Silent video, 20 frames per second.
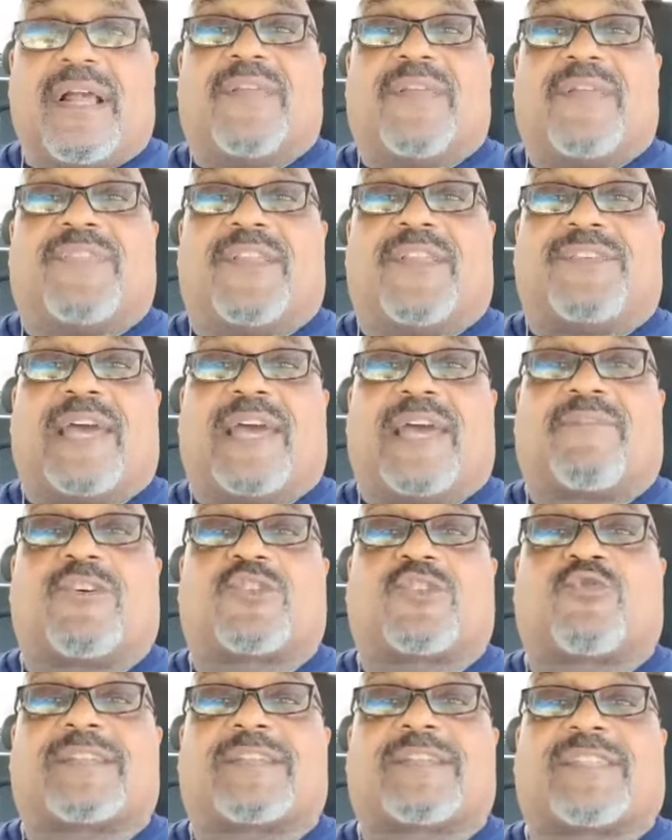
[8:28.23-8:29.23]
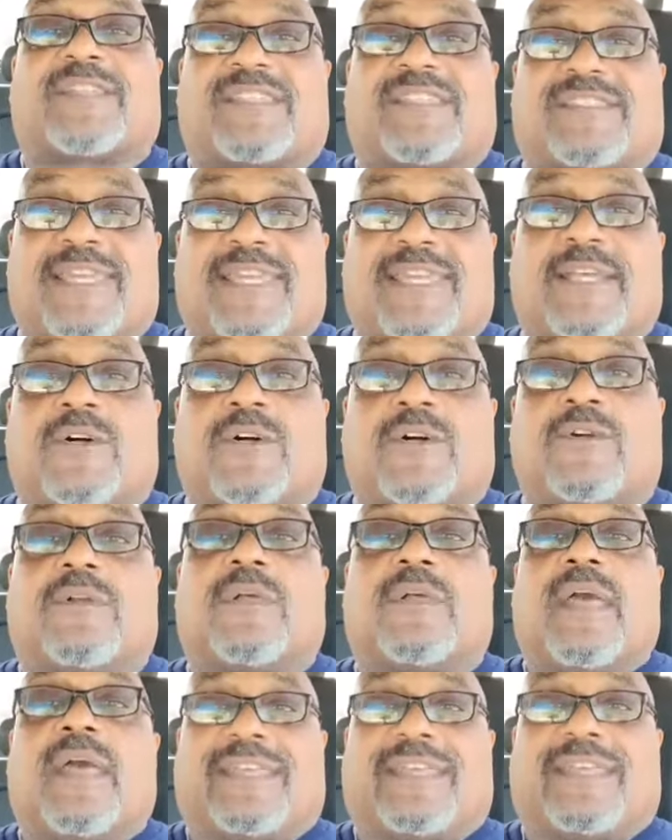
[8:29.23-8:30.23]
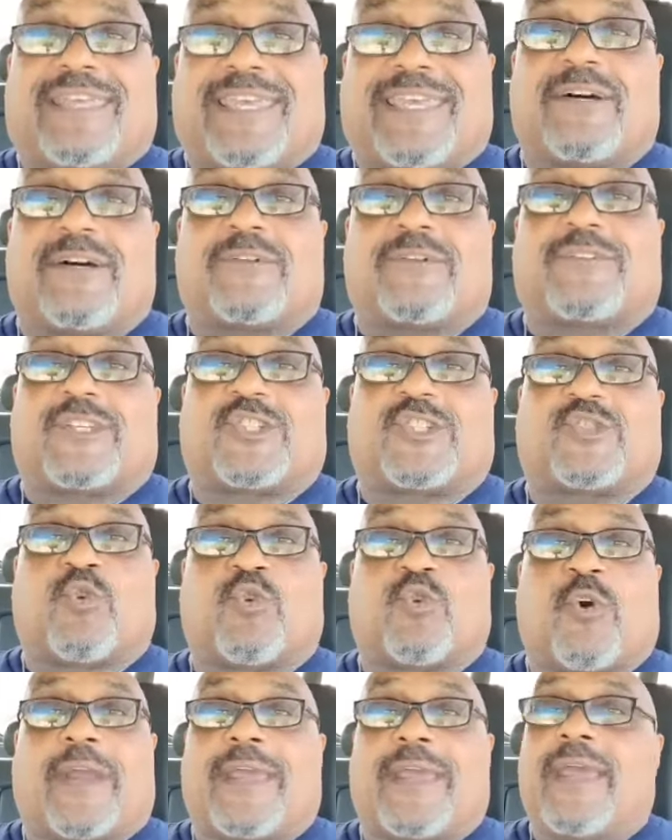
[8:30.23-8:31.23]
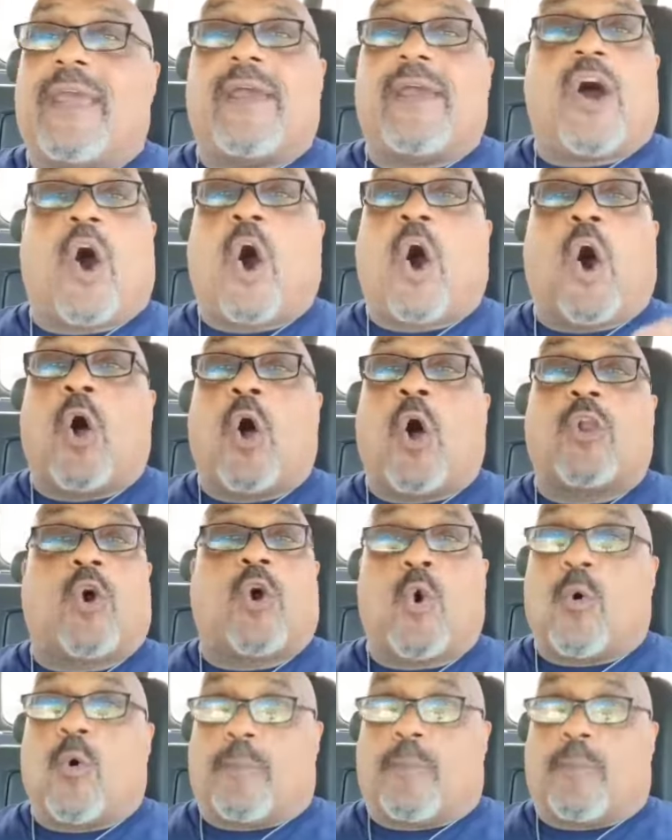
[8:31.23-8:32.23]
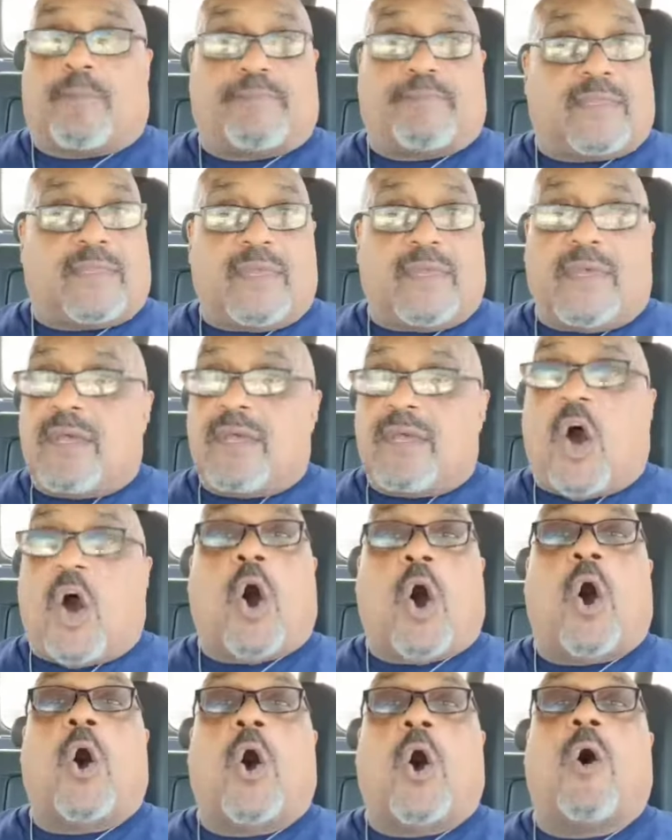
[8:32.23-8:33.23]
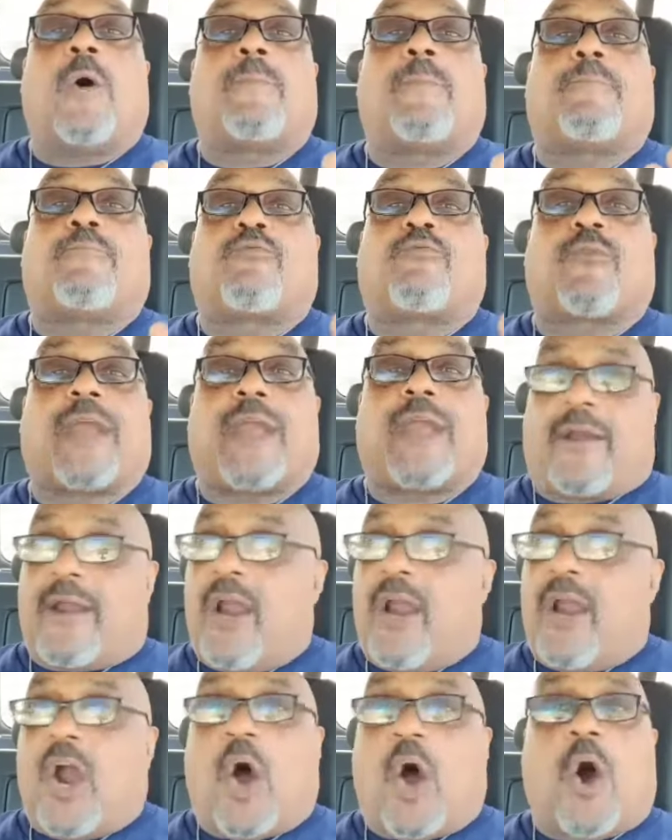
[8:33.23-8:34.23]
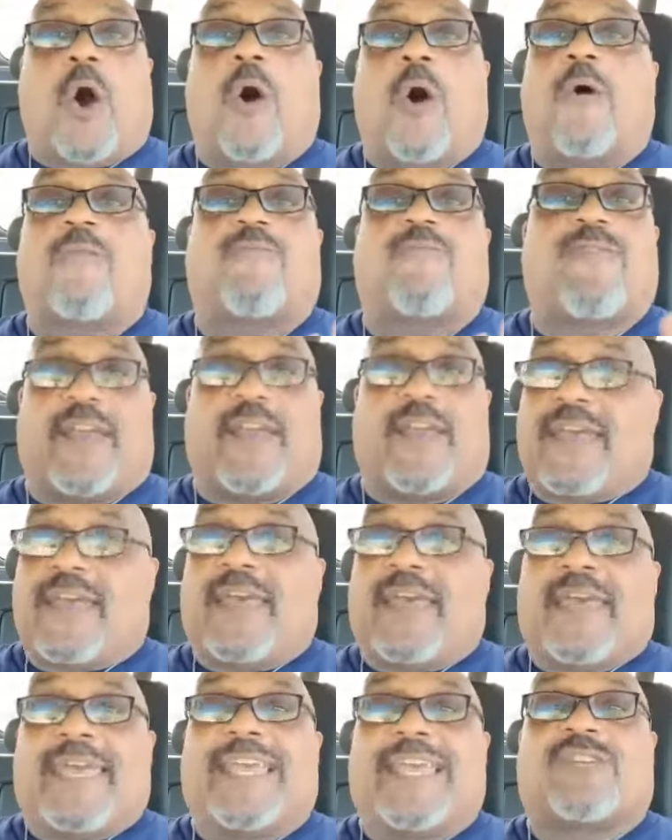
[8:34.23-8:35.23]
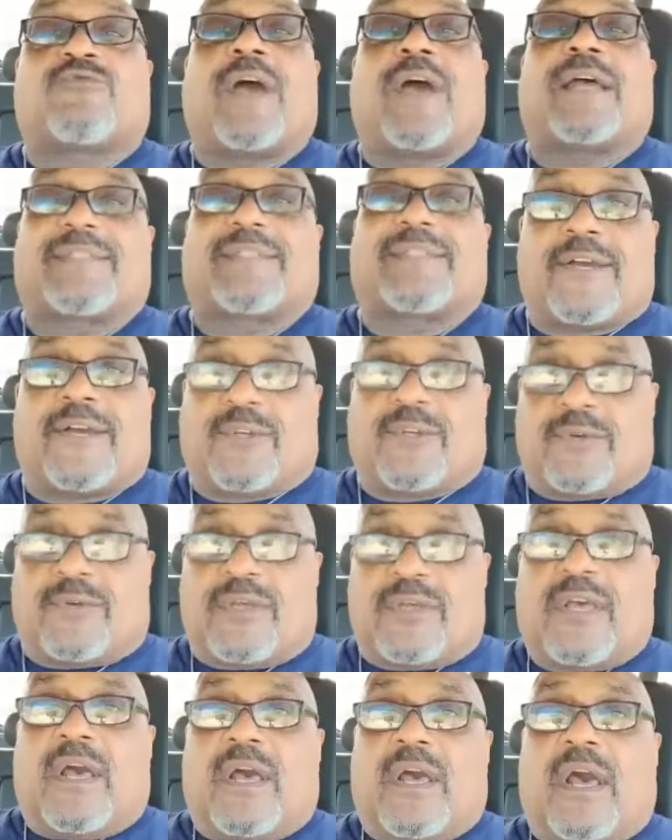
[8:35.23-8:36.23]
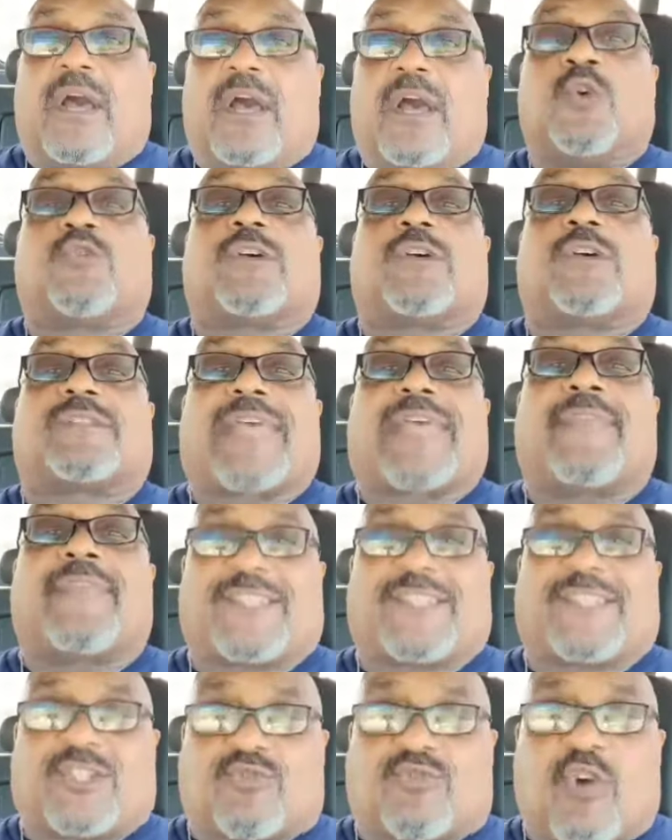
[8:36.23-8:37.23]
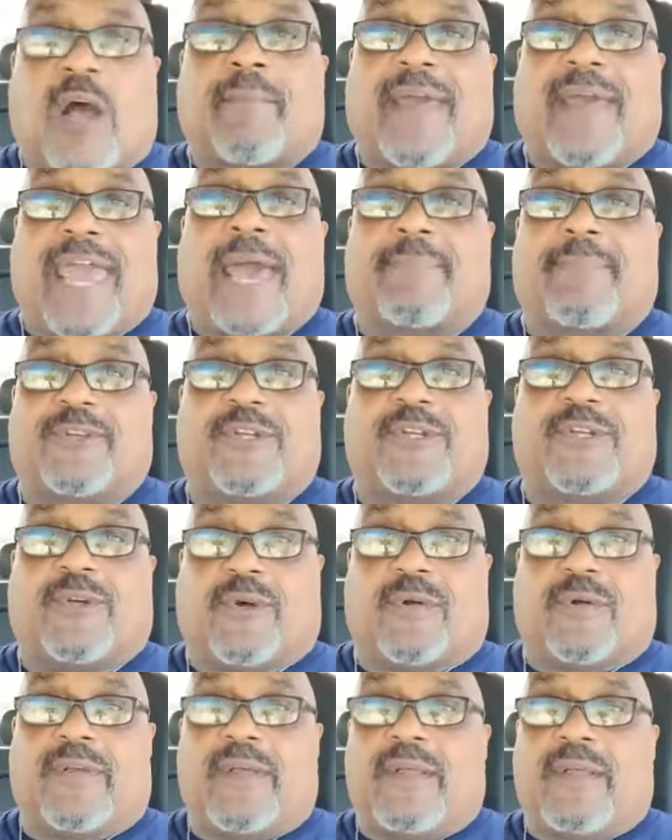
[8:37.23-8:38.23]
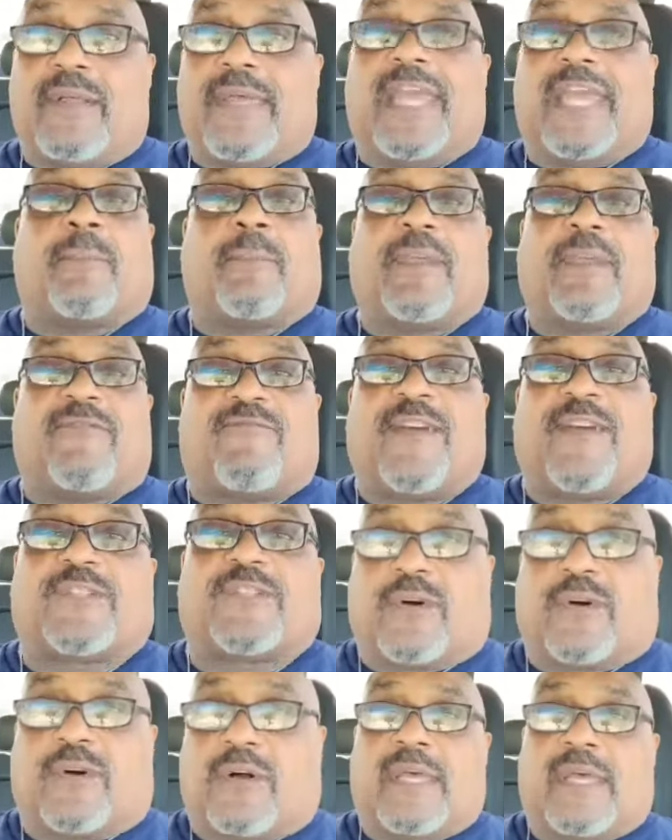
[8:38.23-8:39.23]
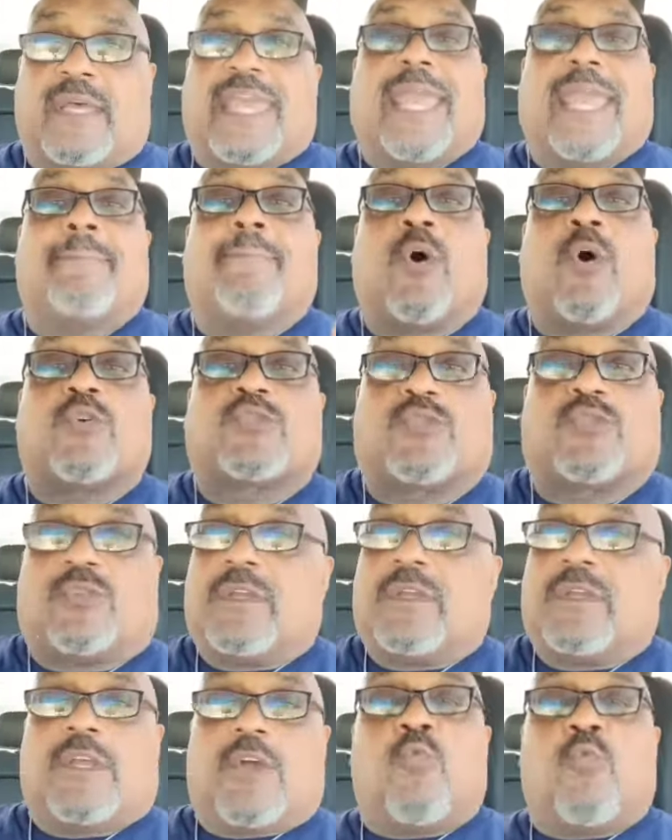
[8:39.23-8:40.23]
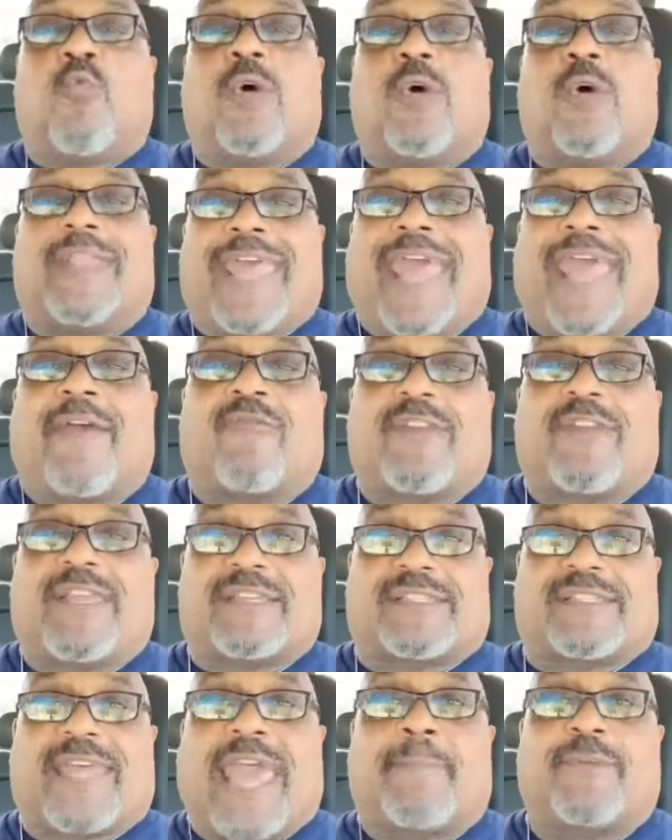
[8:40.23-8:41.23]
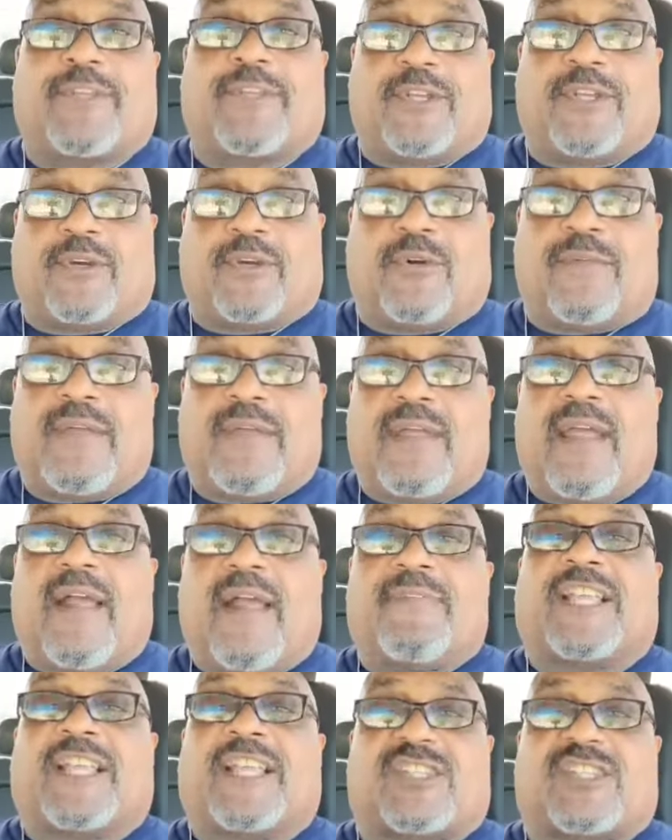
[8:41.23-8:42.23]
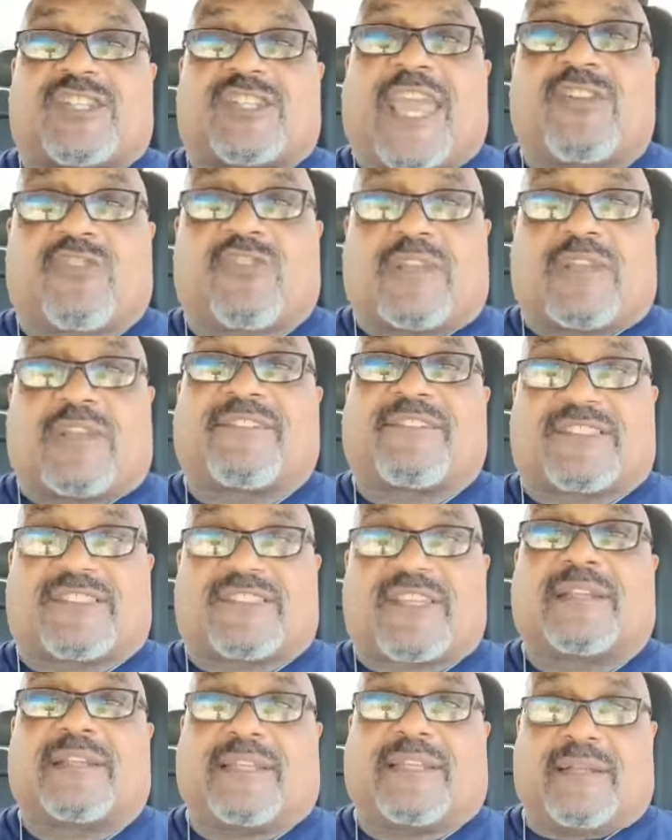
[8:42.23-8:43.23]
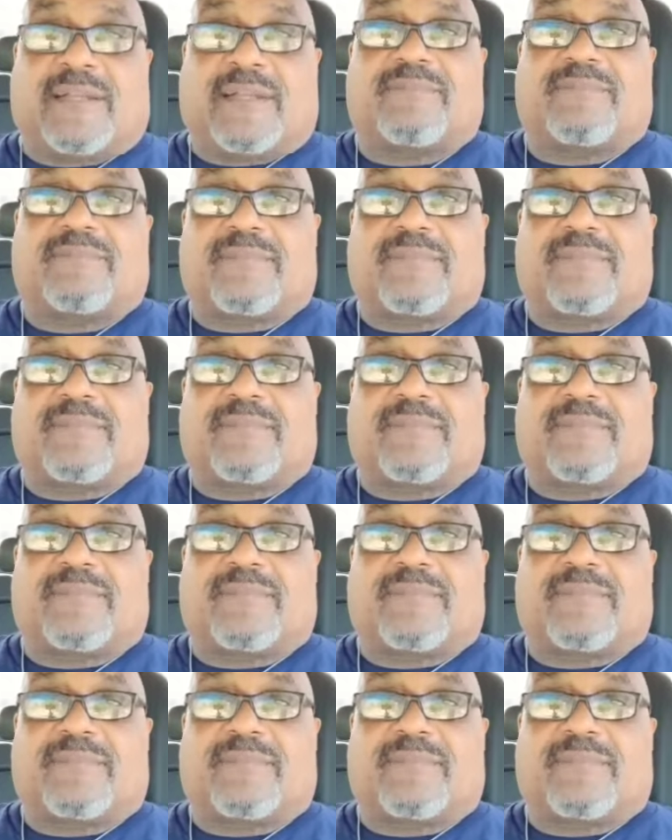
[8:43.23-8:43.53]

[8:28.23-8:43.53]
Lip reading: The devil tries to steal, kill, destroy all hope, all prayer, all faith. He's trying to tell you, you just had this trauma happen to you. It could be physical, emotional, whatever it is that happened to you that changed your life suddenly